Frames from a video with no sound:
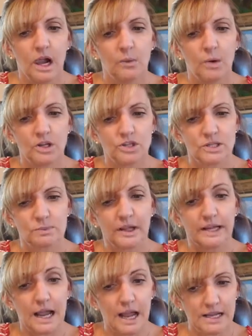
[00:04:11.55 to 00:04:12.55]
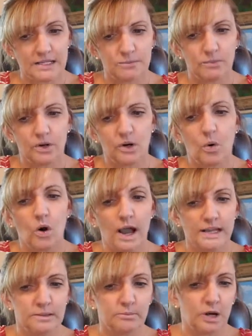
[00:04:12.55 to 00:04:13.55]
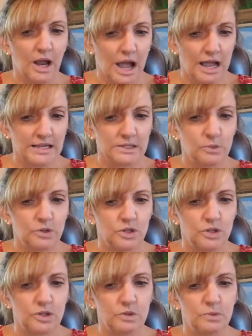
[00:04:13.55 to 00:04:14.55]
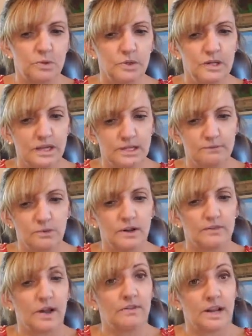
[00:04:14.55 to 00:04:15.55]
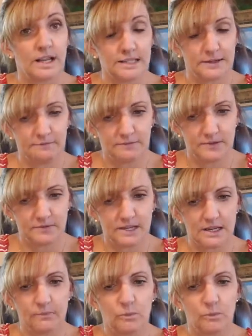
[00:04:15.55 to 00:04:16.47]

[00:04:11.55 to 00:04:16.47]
while just plain Eisenberg or Eisenberg Ice was used between 1945 and 1950,